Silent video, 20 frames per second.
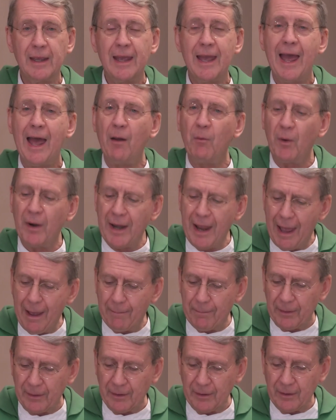And what
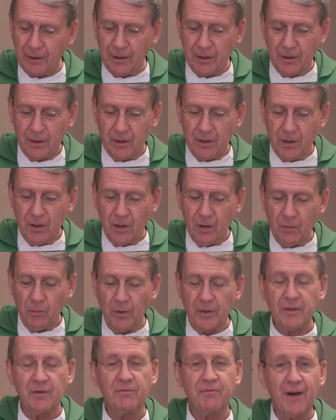happened
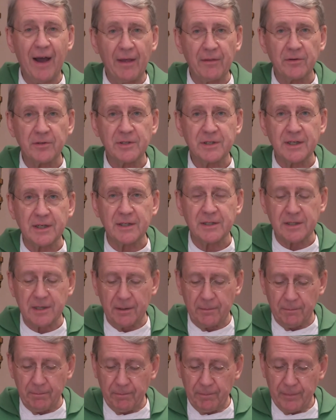when the father sees
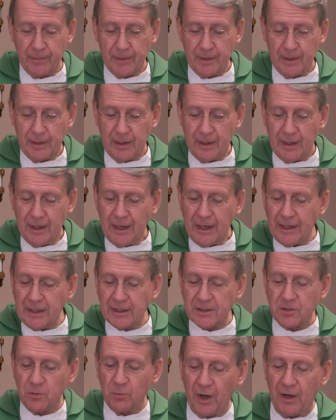him? He
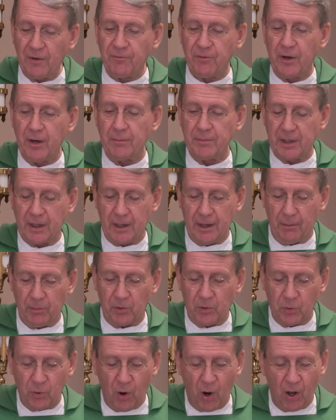doesn't for him to come
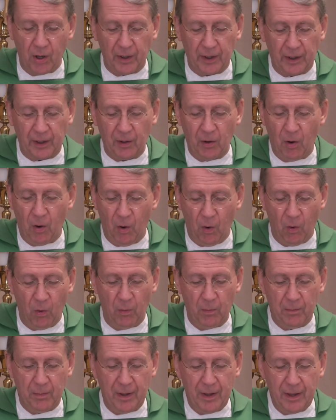crawling
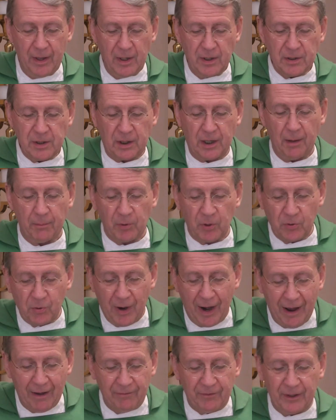home, to come
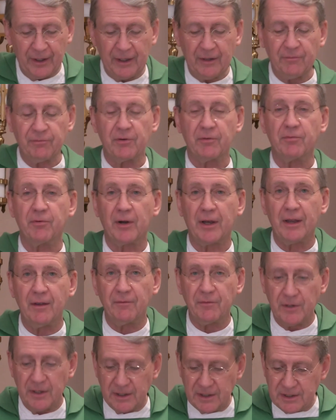groveling for
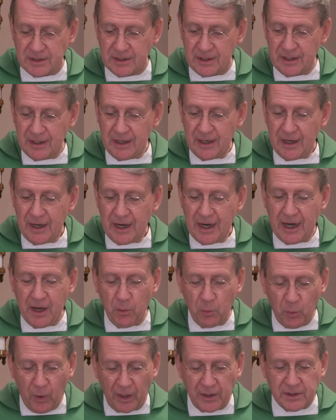forgiveness. He
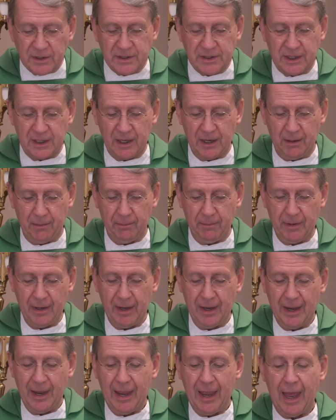runs to him.
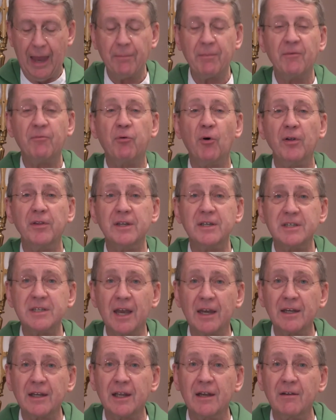And before the
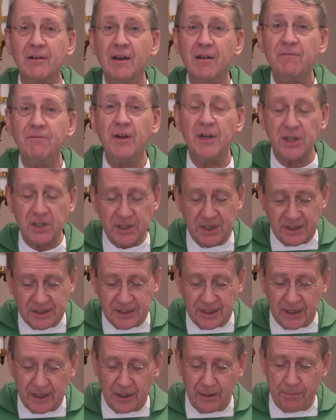son can finish his
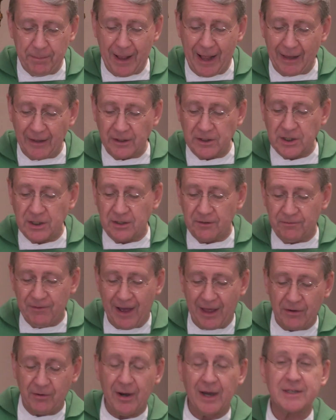little apology, the
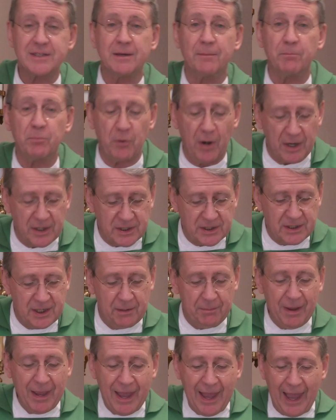father has embraced
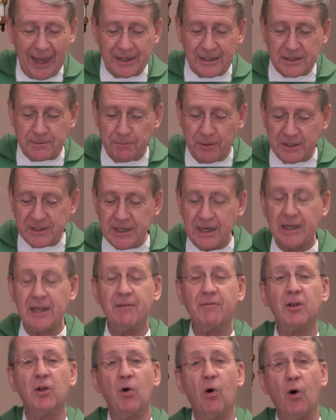him and is busy
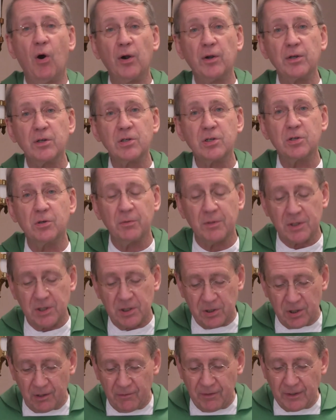giving orders to his
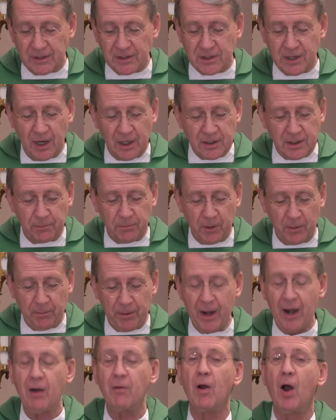servants to
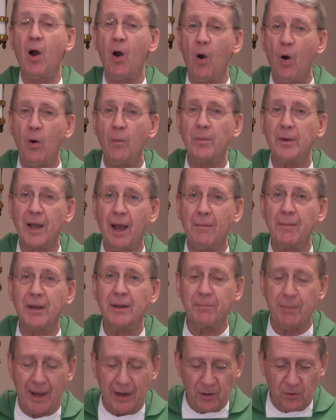prepare a
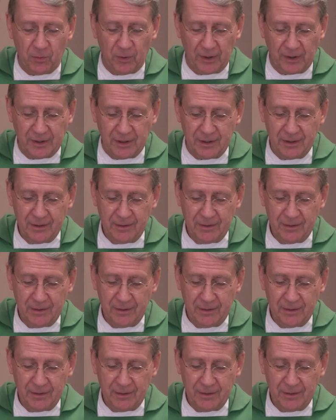homecoming banquet.